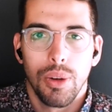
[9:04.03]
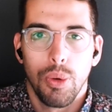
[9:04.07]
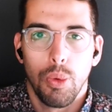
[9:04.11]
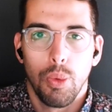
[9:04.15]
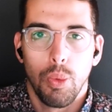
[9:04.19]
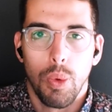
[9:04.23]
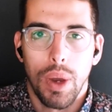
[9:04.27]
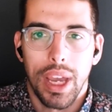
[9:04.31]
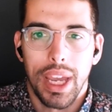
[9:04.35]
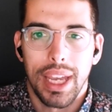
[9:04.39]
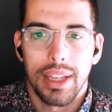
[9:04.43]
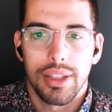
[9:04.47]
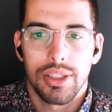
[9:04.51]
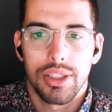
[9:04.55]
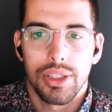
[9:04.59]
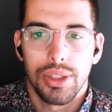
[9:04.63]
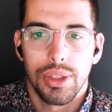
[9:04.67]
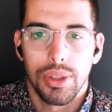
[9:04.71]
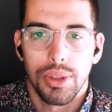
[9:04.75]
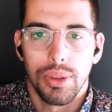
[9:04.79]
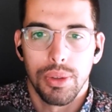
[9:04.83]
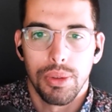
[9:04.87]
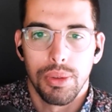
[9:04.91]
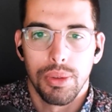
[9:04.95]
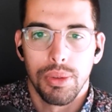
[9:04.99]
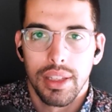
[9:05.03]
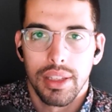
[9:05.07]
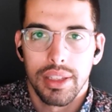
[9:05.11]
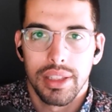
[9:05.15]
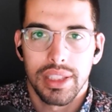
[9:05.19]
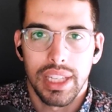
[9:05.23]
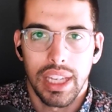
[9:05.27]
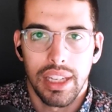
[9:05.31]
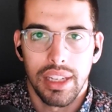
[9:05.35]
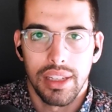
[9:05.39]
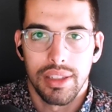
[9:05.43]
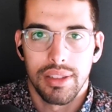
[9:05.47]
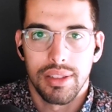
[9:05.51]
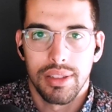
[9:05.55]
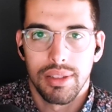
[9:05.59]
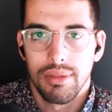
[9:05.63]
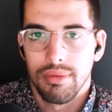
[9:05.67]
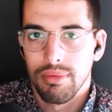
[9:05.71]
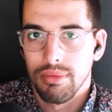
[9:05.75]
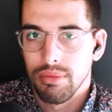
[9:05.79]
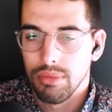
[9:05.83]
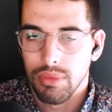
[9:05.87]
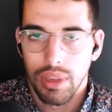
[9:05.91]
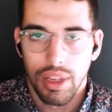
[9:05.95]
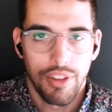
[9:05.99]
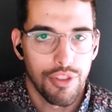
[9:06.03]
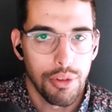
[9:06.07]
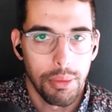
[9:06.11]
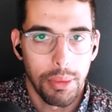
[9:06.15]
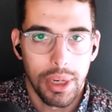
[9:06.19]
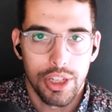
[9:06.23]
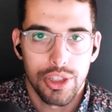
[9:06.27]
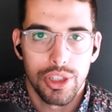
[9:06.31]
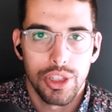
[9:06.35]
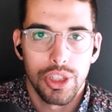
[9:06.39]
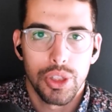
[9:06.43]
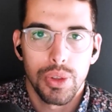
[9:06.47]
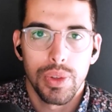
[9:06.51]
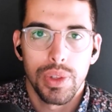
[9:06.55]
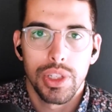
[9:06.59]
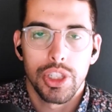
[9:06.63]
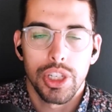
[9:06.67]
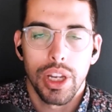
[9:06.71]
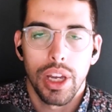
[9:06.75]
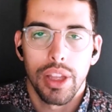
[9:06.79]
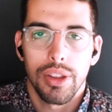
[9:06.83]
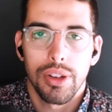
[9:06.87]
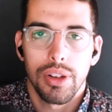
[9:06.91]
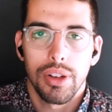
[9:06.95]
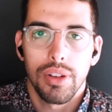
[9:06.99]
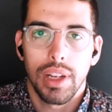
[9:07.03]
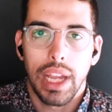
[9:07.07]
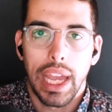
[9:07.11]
way to send information to each other,